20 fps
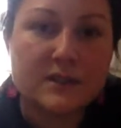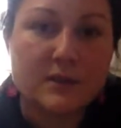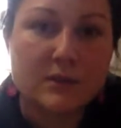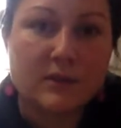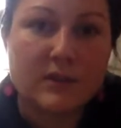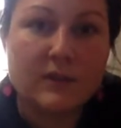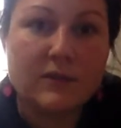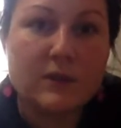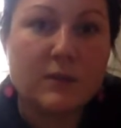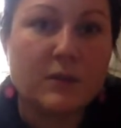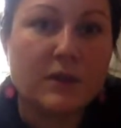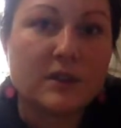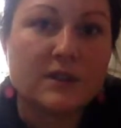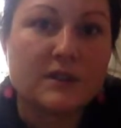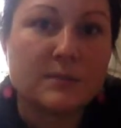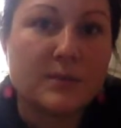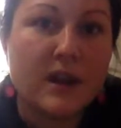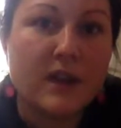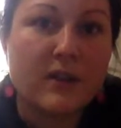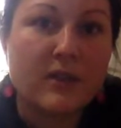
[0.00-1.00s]
So if you want
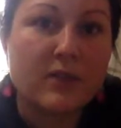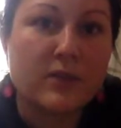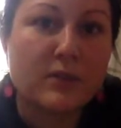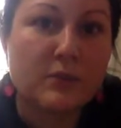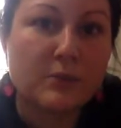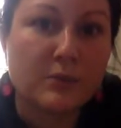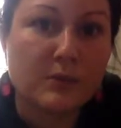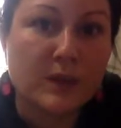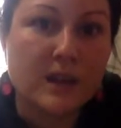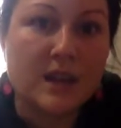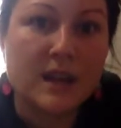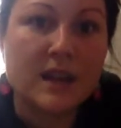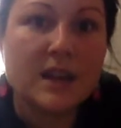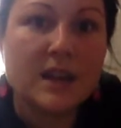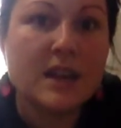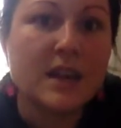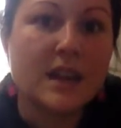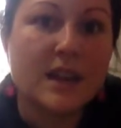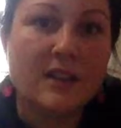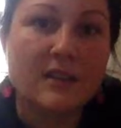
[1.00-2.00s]
to buy
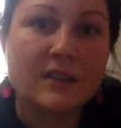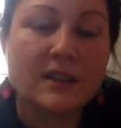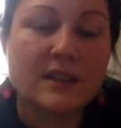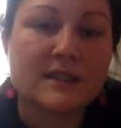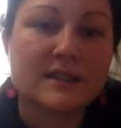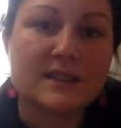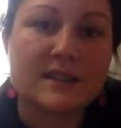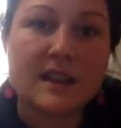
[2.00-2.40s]
three healing